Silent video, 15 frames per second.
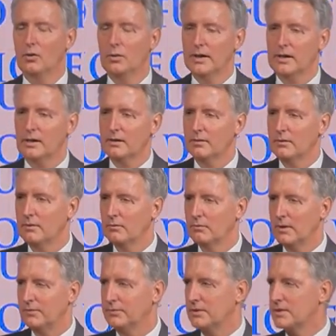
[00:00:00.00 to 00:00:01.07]
quick
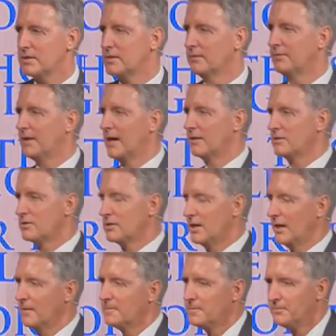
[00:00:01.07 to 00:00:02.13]
reference to Father's
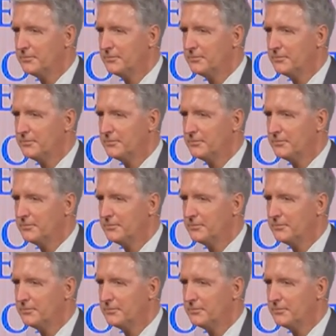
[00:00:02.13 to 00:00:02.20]
Day.